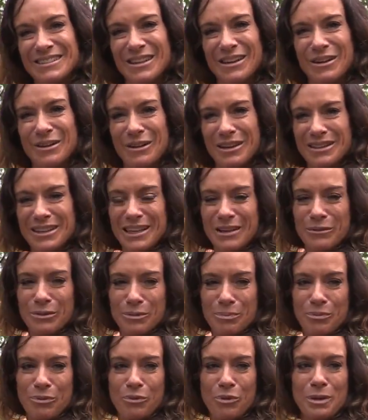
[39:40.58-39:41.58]
So I think
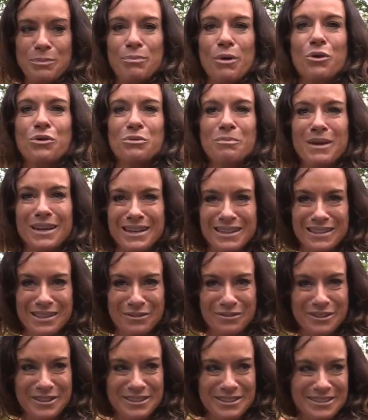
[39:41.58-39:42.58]
we both make a
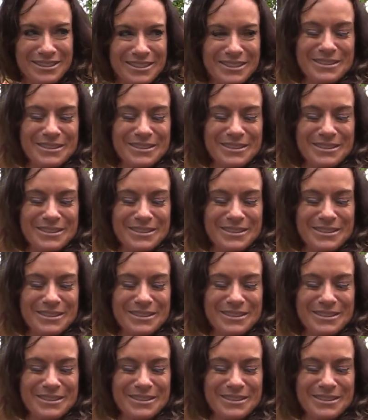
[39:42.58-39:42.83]
difference.